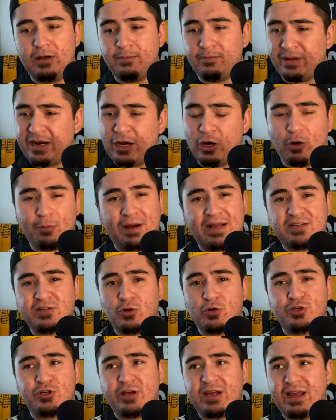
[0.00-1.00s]
But I hope I
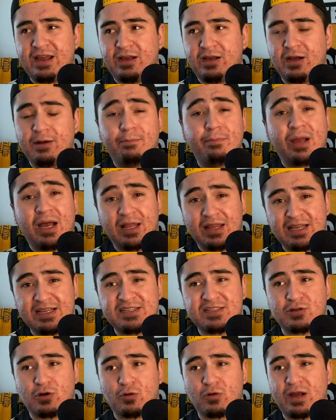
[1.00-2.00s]
told you a compelling
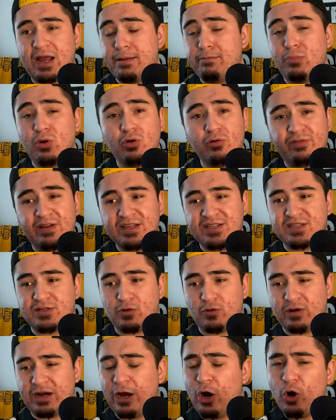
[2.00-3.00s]
story, a moving
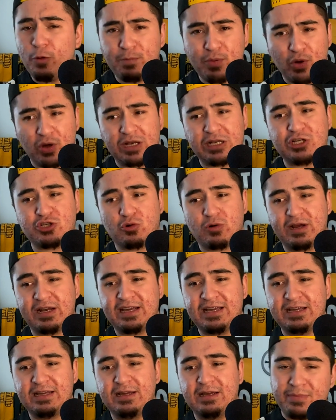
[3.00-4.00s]
story. I hope you enjoyed
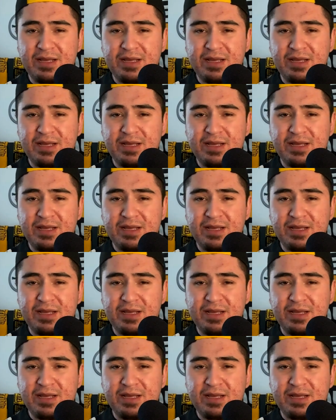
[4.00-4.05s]
it.